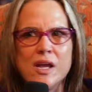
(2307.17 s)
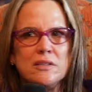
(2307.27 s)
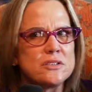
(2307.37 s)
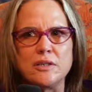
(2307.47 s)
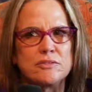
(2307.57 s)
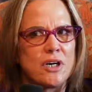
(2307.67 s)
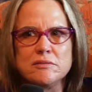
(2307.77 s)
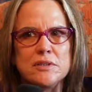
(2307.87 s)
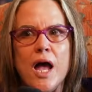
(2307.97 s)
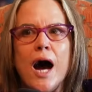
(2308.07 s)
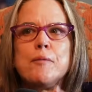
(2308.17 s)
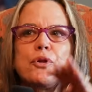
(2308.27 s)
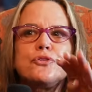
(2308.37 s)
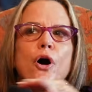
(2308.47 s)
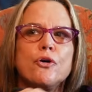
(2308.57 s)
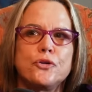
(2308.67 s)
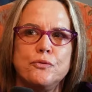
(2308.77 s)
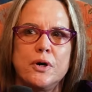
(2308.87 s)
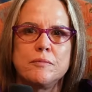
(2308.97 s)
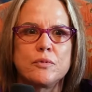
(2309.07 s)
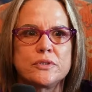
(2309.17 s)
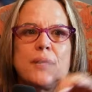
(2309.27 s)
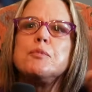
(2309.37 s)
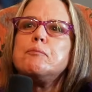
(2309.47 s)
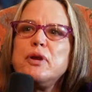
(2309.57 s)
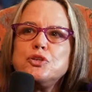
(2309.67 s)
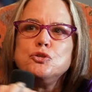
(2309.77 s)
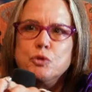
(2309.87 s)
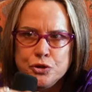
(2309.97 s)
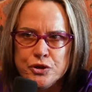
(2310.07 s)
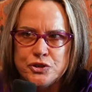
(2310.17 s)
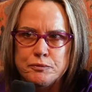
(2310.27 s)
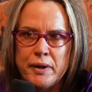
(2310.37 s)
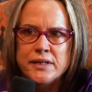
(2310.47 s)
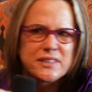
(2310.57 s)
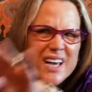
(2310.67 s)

No. I'm going to talk you up because I'm going to beat you when you're at your best.